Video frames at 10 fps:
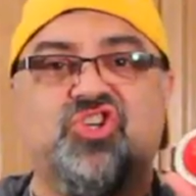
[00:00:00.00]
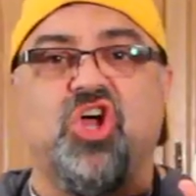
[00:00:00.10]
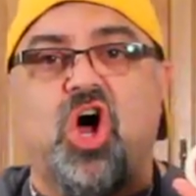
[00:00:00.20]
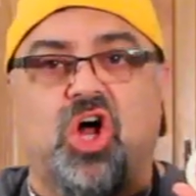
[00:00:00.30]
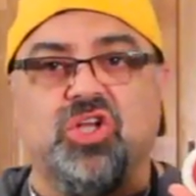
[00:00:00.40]

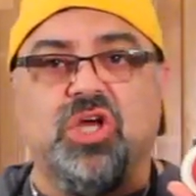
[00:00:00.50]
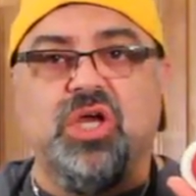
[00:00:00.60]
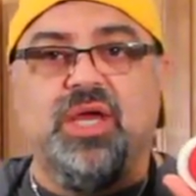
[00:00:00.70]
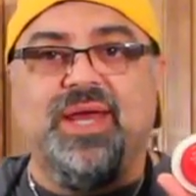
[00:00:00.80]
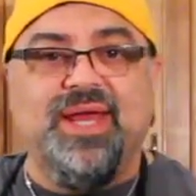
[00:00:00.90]
stalled.
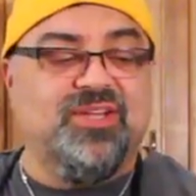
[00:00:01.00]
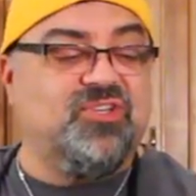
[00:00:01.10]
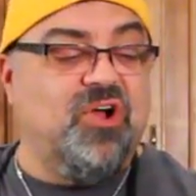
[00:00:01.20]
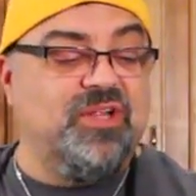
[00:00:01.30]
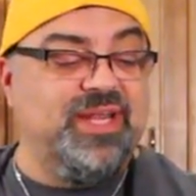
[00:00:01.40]
It
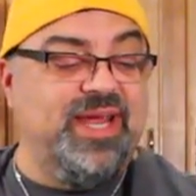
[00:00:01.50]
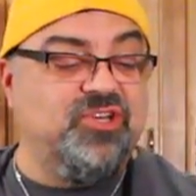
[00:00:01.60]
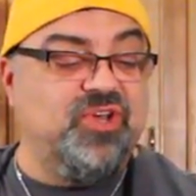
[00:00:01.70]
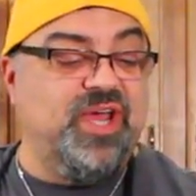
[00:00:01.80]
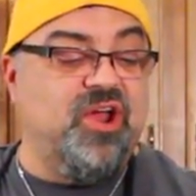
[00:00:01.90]
stalled at
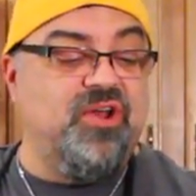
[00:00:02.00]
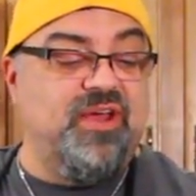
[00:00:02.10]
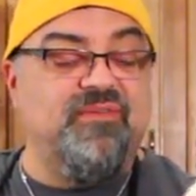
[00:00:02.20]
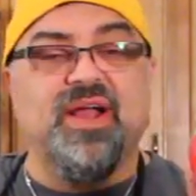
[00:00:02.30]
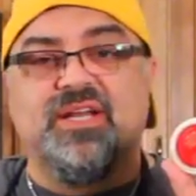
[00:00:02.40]
Angel hair and
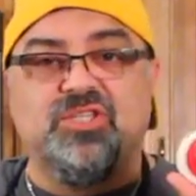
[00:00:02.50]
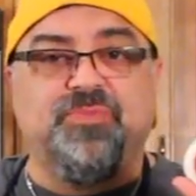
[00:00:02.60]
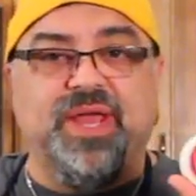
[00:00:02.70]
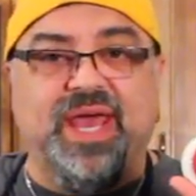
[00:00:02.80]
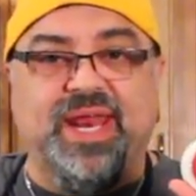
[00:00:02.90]
never got to
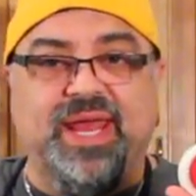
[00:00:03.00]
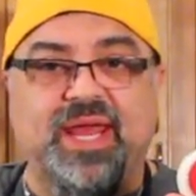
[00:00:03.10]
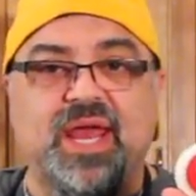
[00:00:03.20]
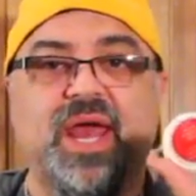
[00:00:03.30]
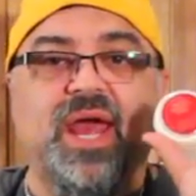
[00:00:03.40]

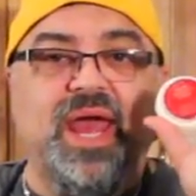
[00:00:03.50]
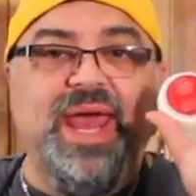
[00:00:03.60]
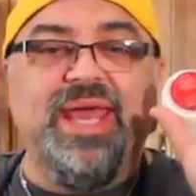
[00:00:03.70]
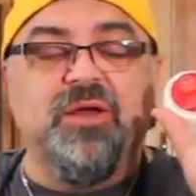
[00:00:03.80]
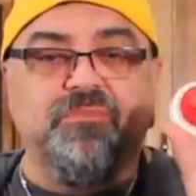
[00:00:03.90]
spaghetti.
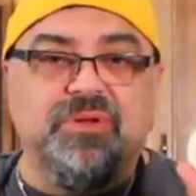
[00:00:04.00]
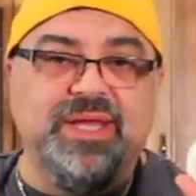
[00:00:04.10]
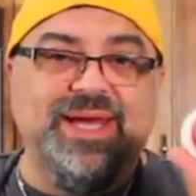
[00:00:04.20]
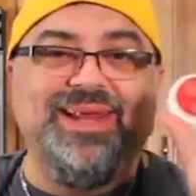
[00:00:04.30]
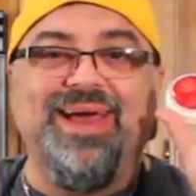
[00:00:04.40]
A
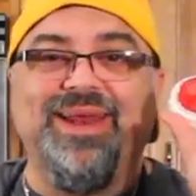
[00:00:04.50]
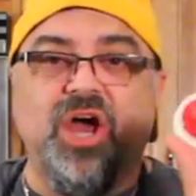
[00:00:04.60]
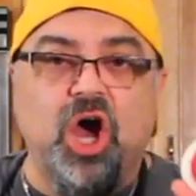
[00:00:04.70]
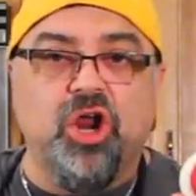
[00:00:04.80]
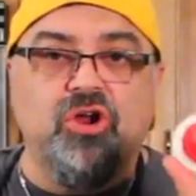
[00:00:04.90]
complete
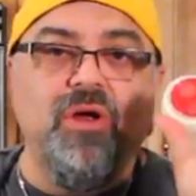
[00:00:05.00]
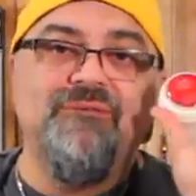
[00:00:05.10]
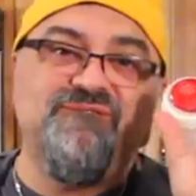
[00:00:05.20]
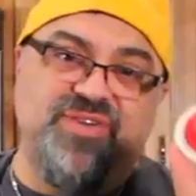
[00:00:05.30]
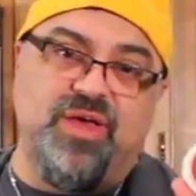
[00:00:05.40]
and
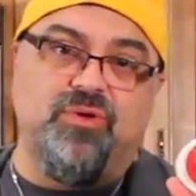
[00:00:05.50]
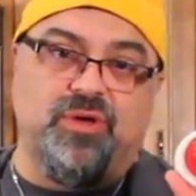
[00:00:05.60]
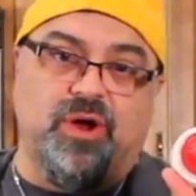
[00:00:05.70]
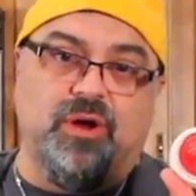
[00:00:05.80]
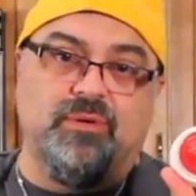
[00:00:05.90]
utter
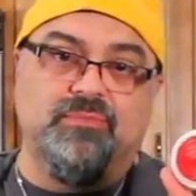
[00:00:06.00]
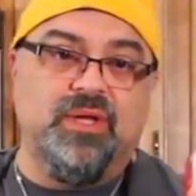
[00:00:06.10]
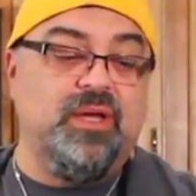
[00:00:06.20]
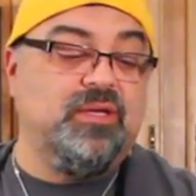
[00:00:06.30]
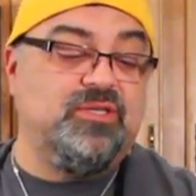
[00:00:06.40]
failure.
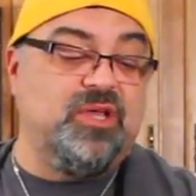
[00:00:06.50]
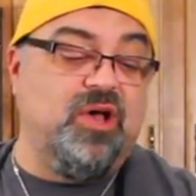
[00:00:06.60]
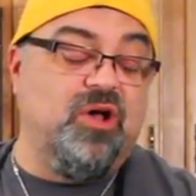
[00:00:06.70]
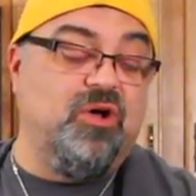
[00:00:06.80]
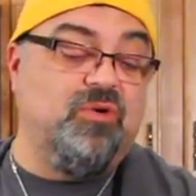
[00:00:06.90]

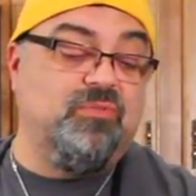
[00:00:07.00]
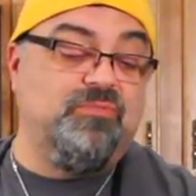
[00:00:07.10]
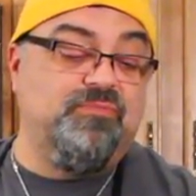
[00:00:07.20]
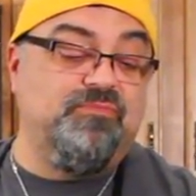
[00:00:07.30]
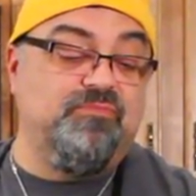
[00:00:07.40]

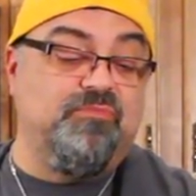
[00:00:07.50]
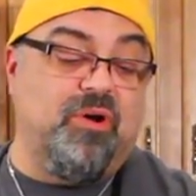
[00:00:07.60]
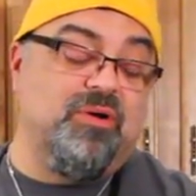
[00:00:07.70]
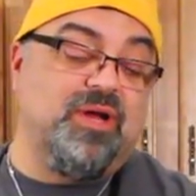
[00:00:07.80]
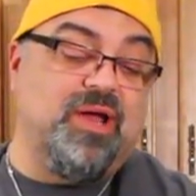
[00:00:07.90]
So
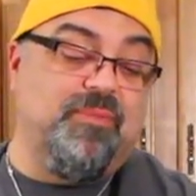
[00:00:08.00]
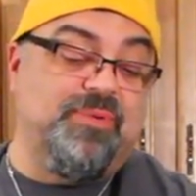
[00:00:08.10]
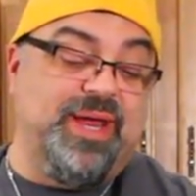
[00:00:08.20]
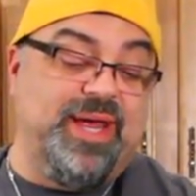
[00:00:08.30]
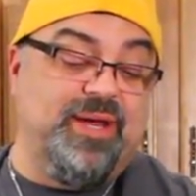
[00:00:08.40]
Burton
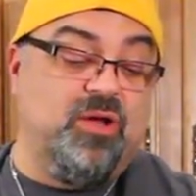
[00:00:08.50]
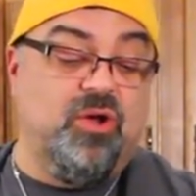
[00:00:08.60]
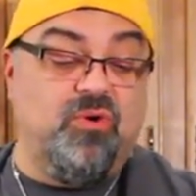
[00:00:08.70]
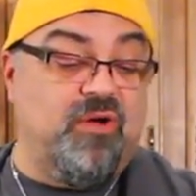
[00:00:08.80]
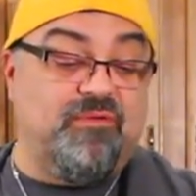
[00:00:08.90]
Company,
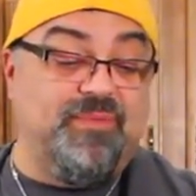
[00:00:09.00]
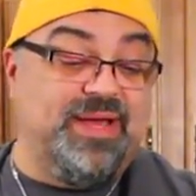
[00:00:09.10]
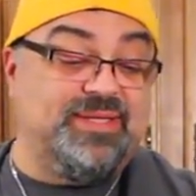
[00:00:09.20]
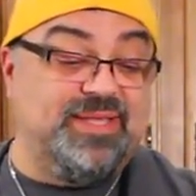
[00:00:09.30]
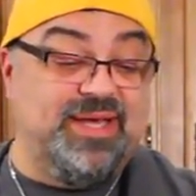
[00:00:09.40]
whoever
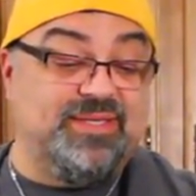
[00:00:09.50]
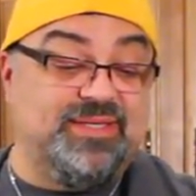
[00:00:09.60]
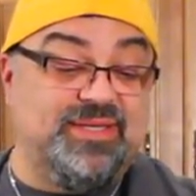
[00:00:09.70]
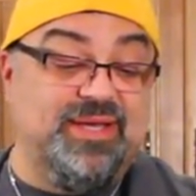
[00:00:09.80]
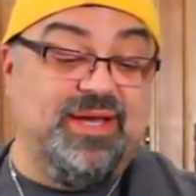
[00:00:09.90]
makes
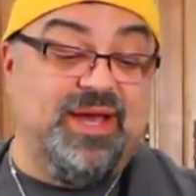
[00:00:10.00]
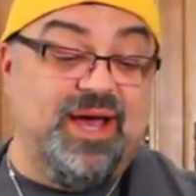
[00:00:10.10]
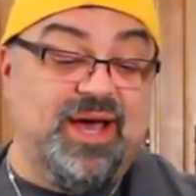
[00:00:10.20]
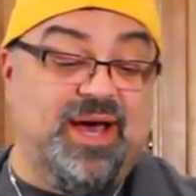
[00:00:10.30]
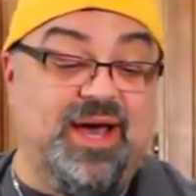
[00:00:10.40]
this,
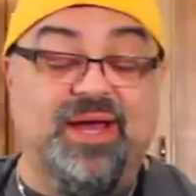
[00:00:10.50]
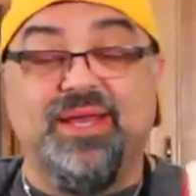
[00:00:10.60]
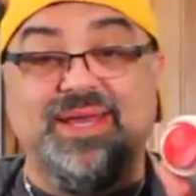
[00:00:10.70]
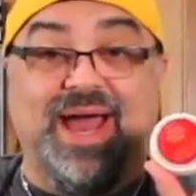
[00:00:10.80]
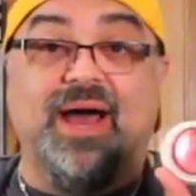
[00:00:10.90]
uh,
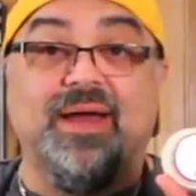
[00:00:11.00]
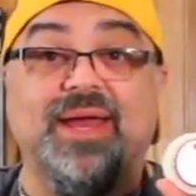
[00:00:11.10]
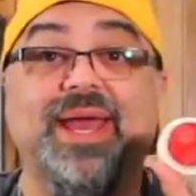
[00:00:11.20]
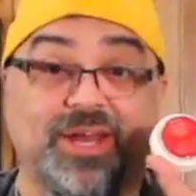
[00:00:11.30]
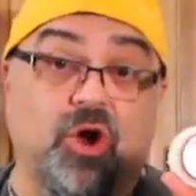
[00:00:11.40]
yeah,
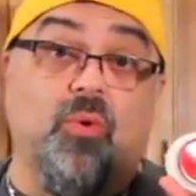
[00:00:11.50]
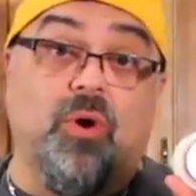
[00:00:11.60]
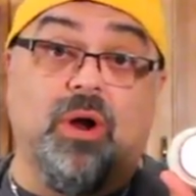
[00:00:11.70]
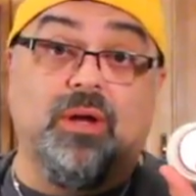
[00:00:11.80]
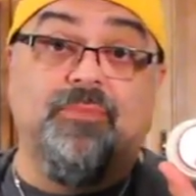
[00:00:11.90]
it don't
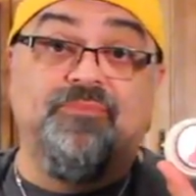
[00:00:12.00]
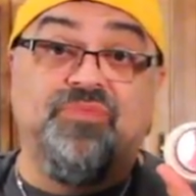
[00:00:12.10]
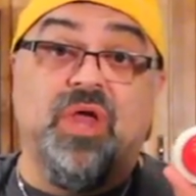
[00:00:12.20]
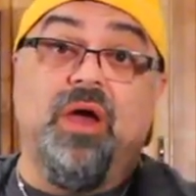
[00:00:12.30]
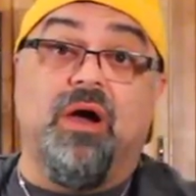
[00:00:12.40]
work.
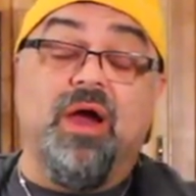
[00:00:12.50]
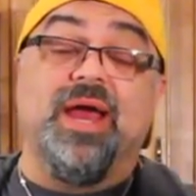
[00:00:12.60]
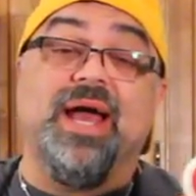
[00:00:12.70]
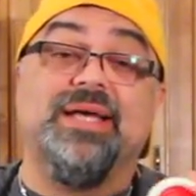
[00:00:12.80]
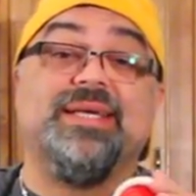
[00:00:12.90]
All
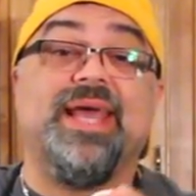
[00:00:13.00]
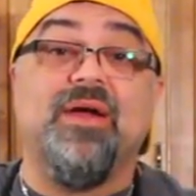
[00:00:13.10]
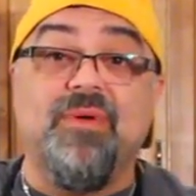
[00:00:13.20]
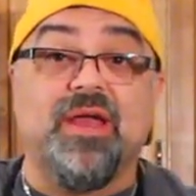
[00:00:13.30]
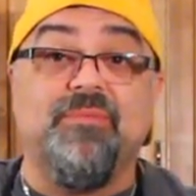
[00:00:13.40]
right, guys, I
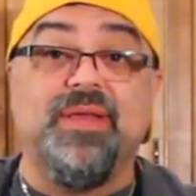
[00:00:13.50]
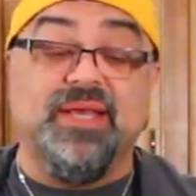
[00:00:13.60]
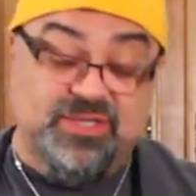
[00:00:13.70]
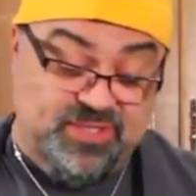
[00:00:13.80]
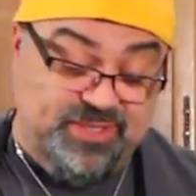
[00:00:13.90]
can't
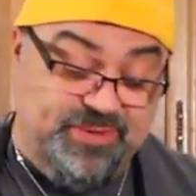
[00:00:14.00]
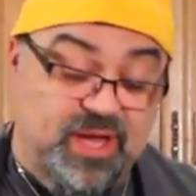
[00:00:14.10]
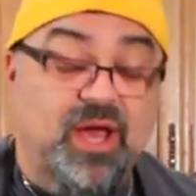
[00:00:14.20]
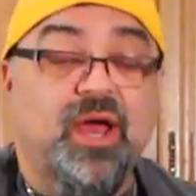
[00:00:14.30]
recommend this.